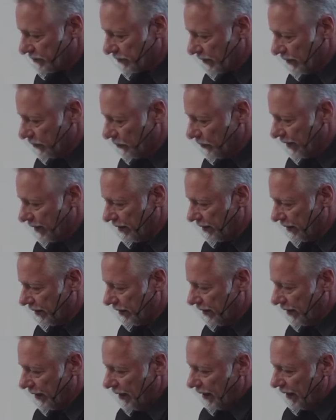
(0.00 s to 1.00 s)
with
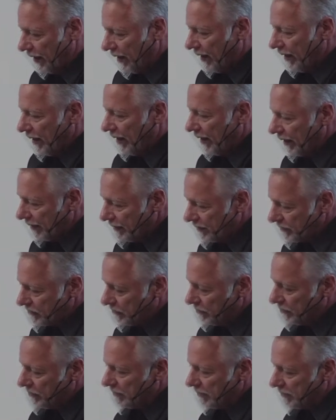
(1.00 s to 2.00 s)
it. And
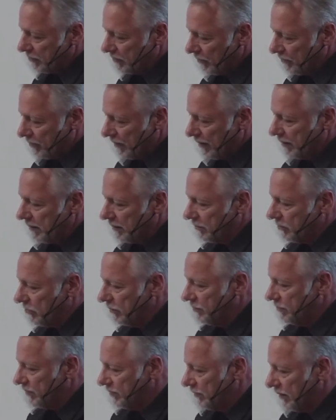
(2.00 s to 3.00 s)
so in
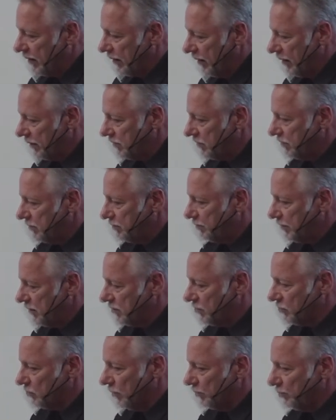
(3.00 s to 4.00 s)
terms of a
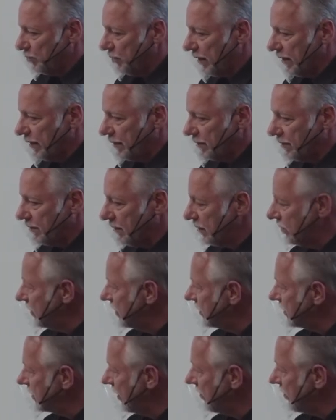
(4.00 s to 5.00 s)
spiritual place, there
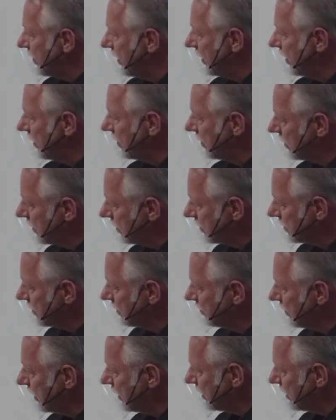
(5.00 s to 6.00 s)
is something to me